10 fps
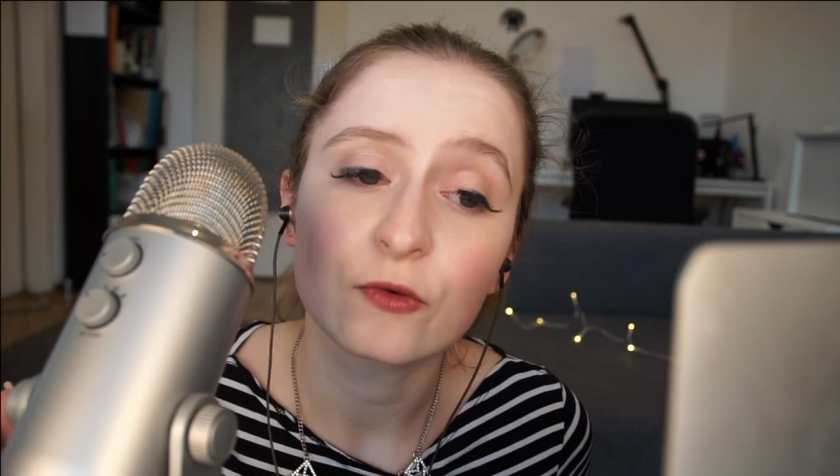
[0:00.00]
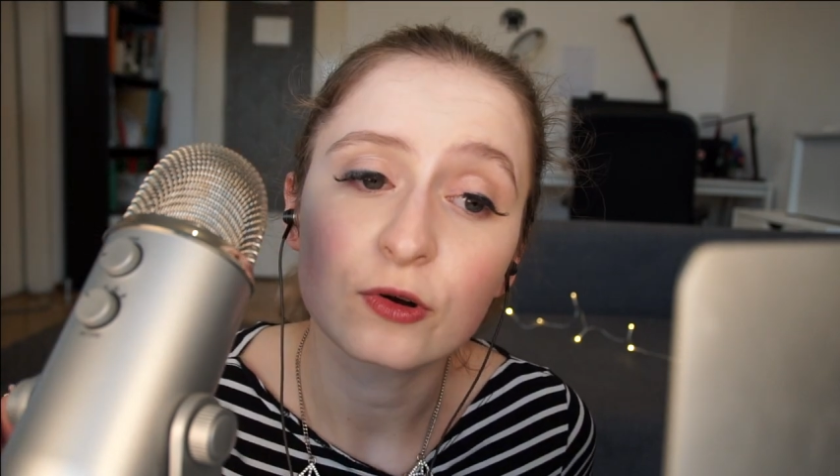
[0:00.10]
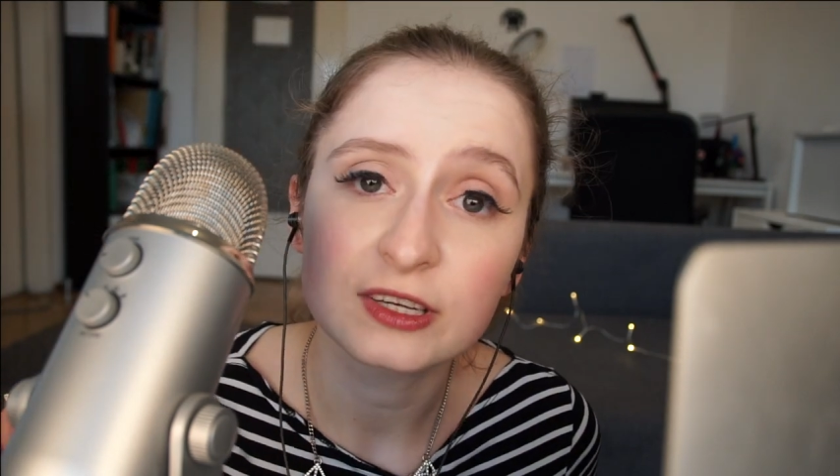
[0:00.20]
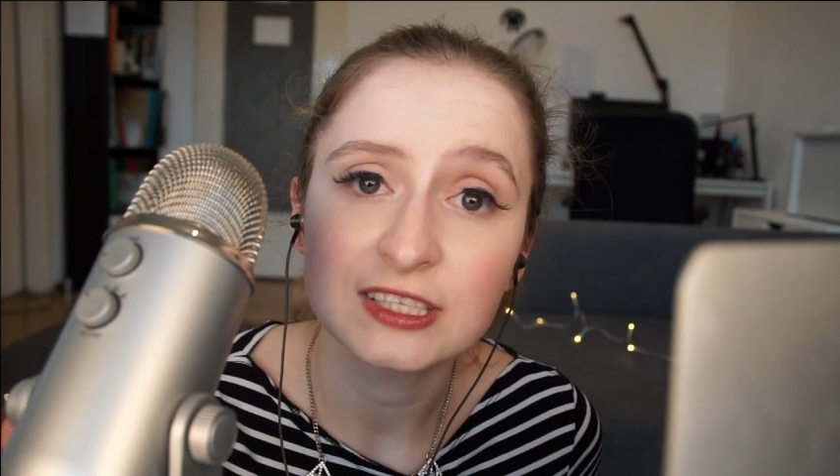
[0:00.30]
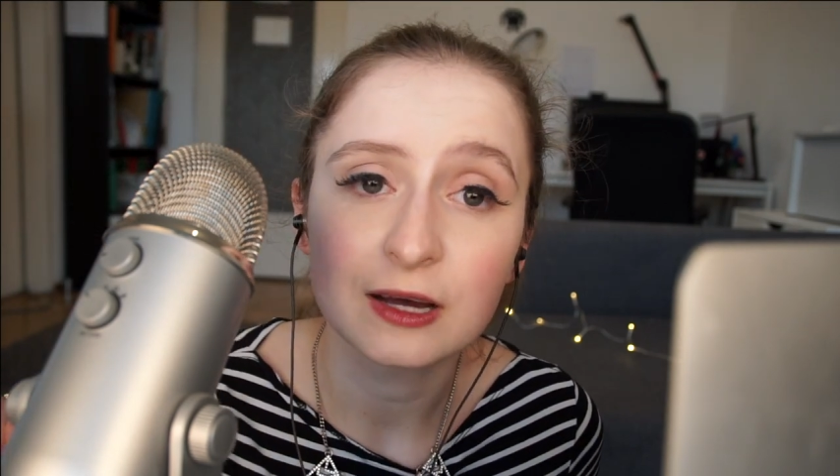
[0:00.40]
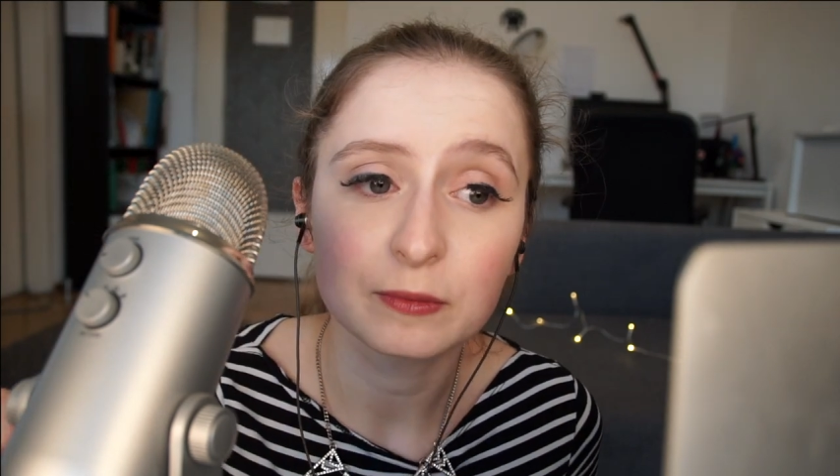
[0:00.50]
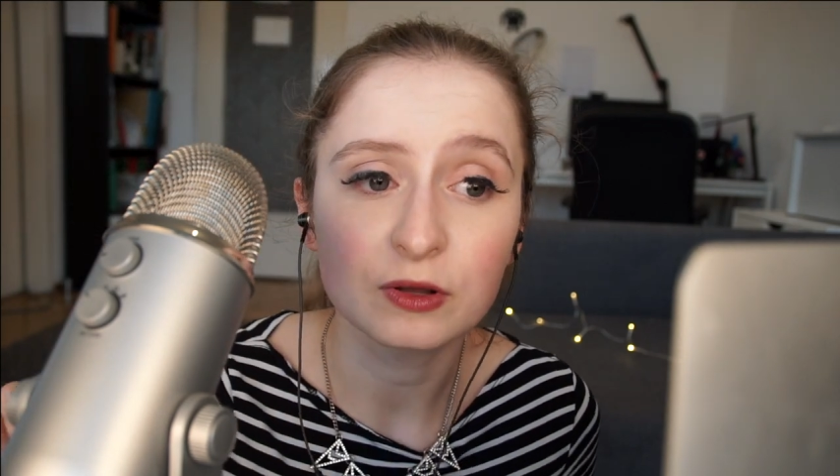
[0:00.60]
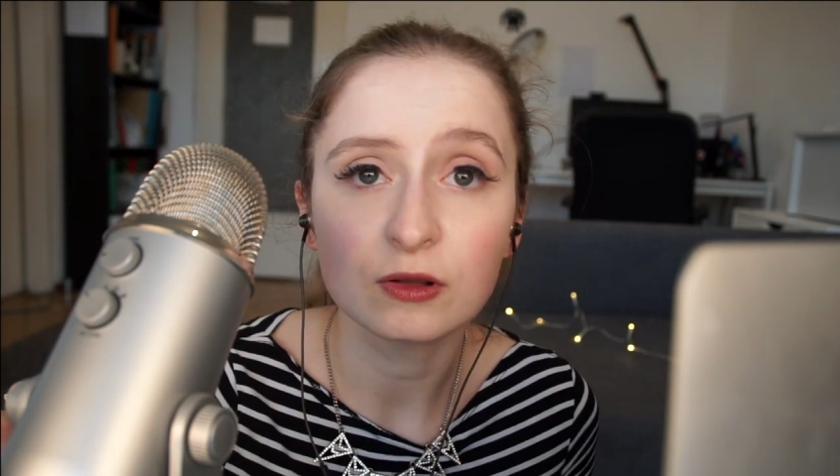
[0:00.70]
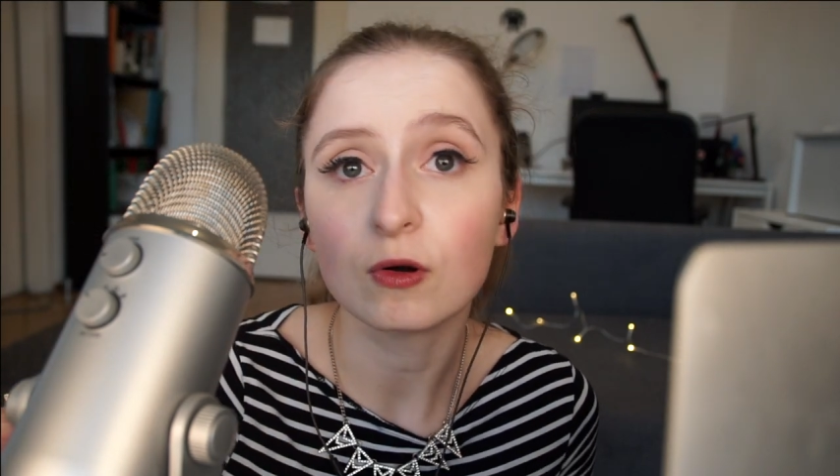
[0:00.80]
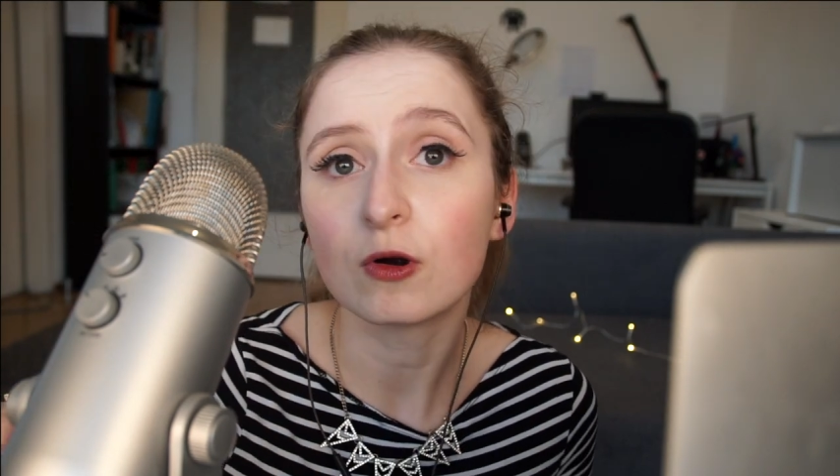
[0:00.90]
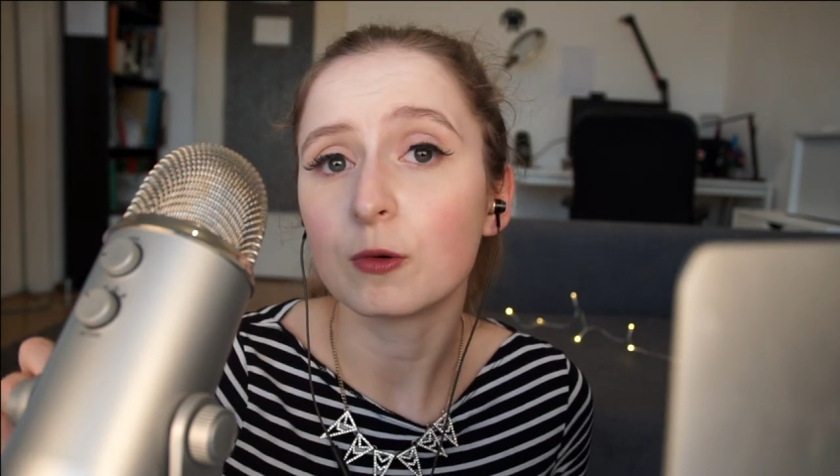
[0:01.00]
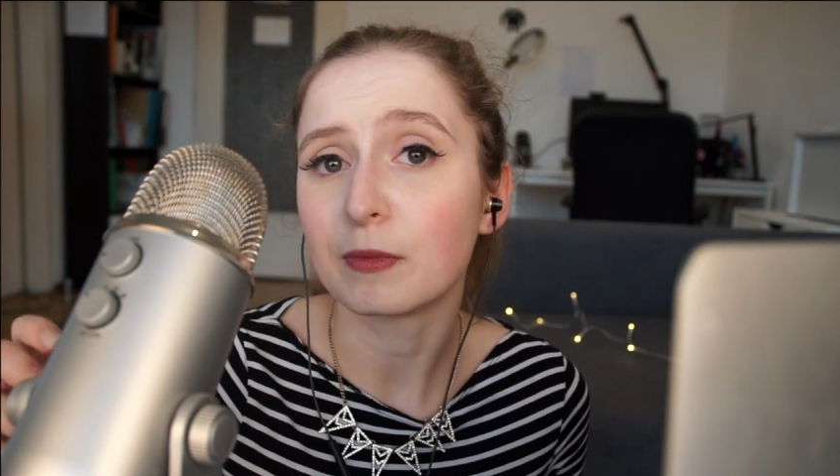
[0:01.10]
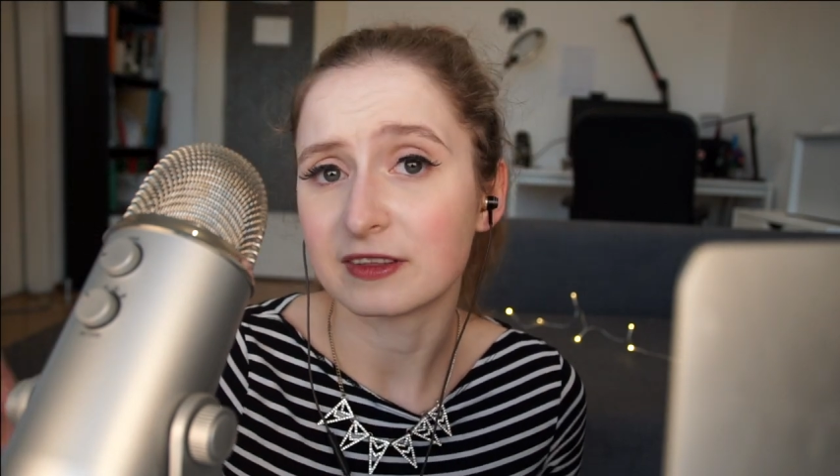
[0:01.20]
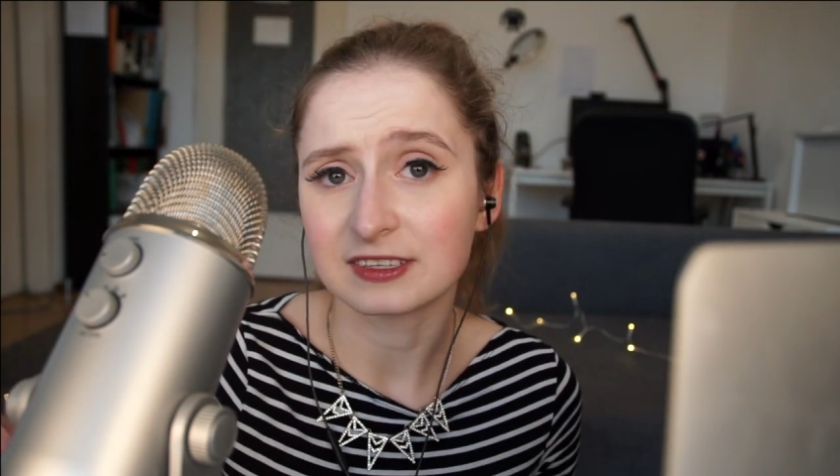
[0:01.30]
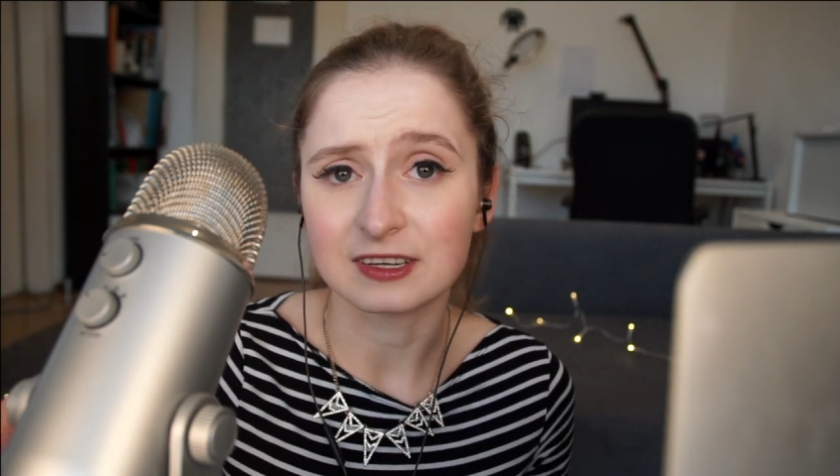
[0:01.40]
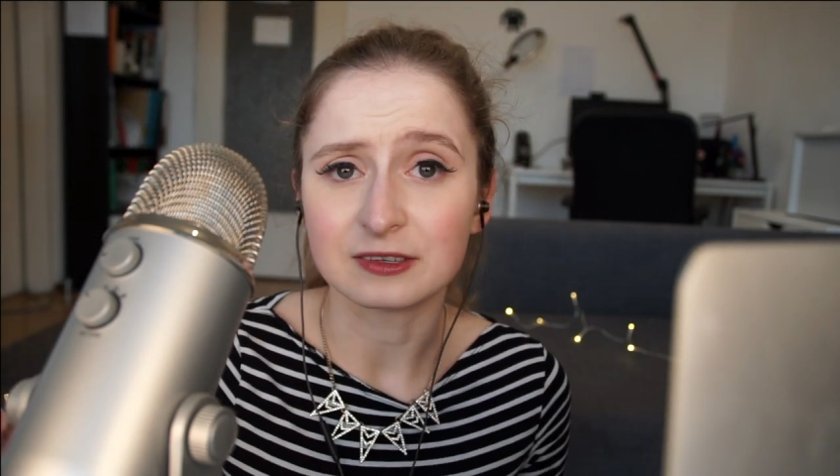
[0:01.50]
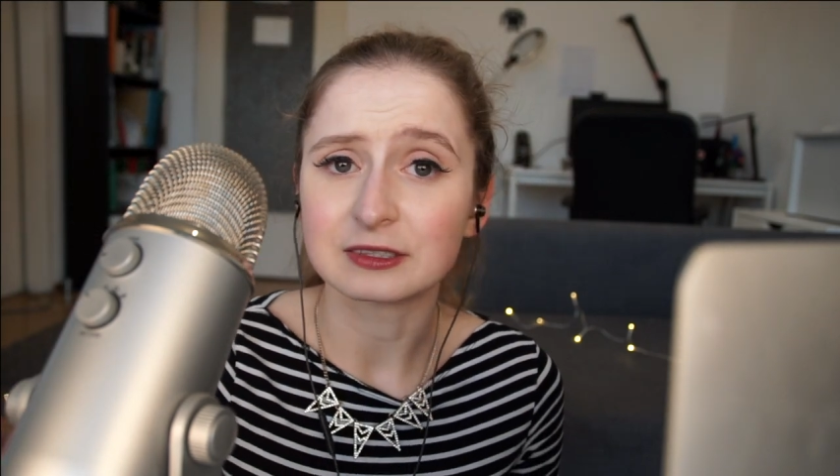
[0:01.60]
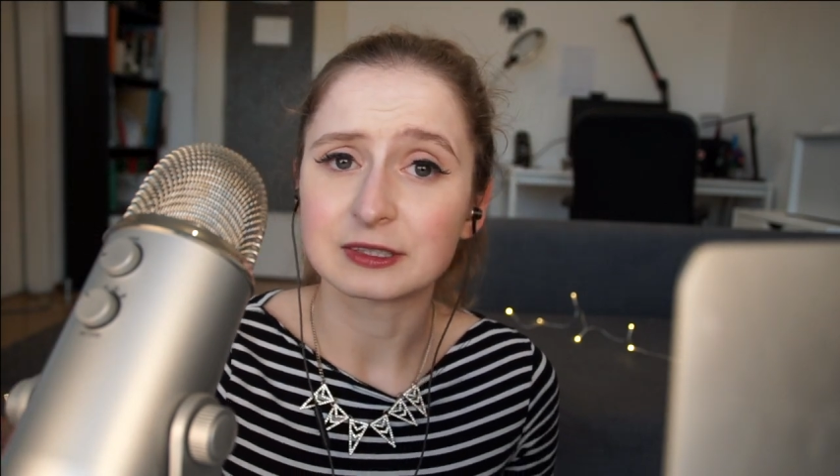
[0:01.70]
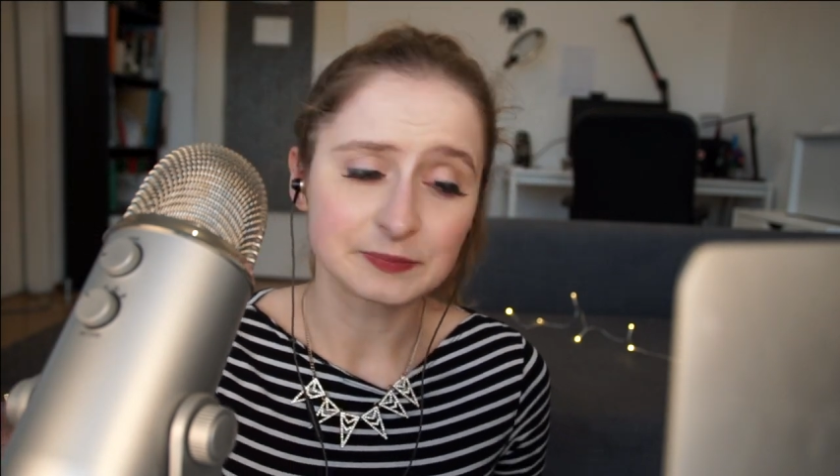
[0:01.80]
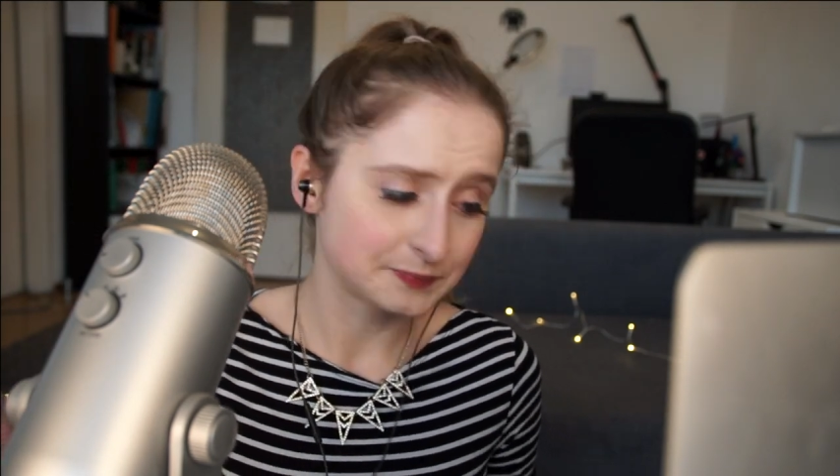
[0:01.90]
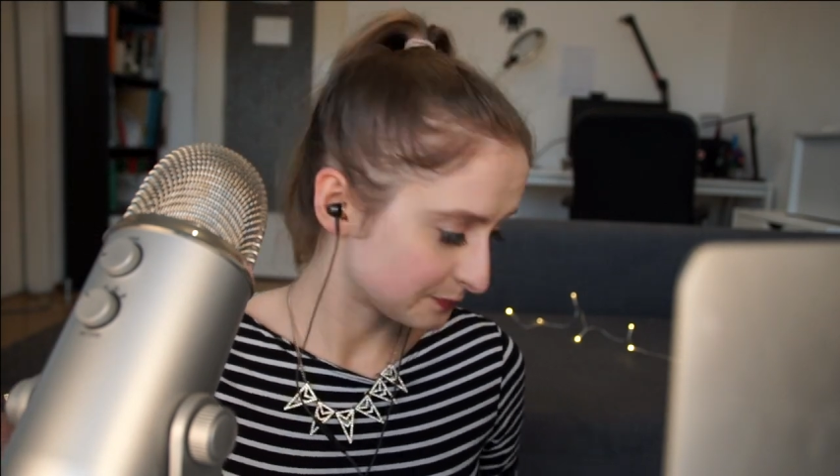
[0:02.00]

for example, or mouth sounds,